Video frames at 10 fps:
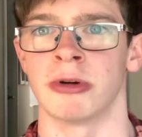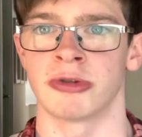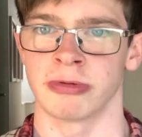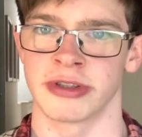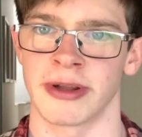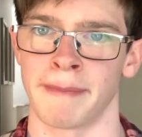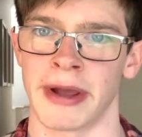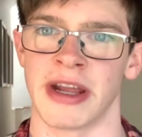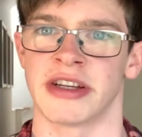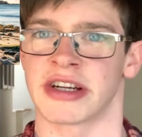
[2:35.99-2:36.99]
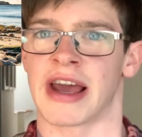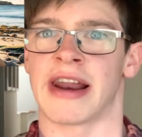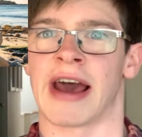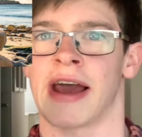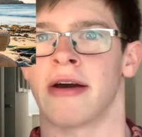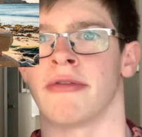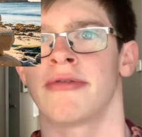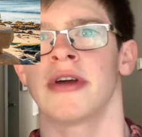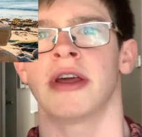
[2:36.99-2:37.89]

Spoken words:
which was the beach, and have